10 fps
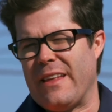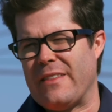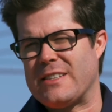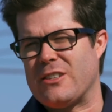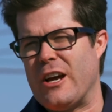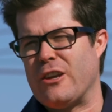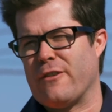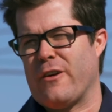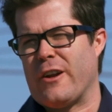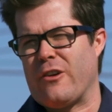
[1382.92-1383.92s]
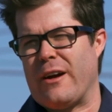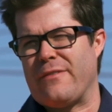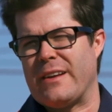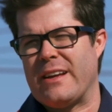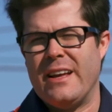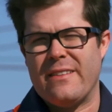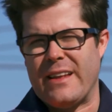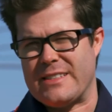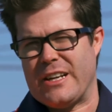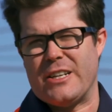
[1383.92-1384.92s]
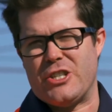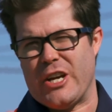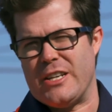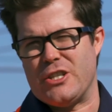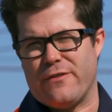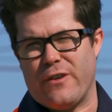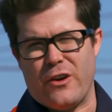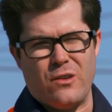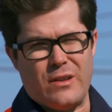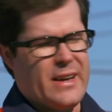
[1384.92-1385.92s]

than the site you're photographing, that's going to change your focal